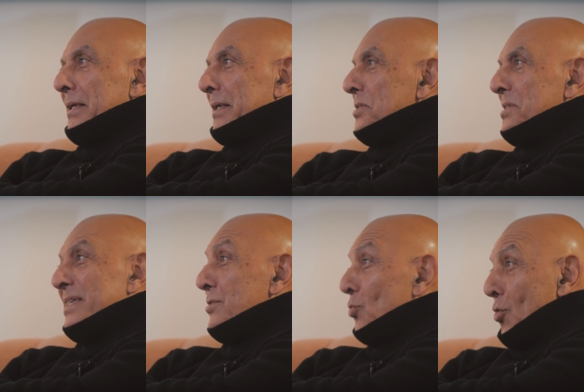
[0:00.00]
He just
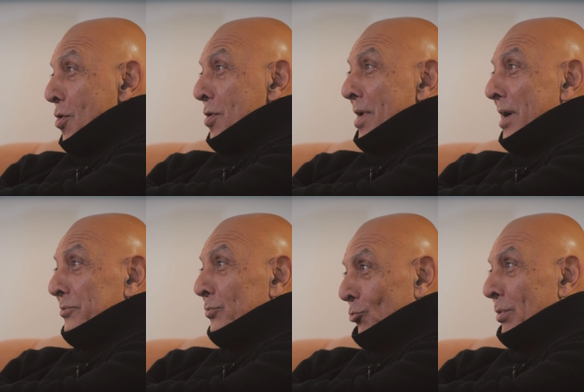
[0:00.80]
has to learn how
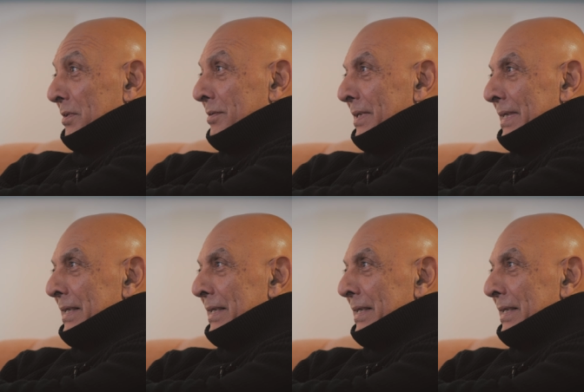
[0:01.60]
to do it.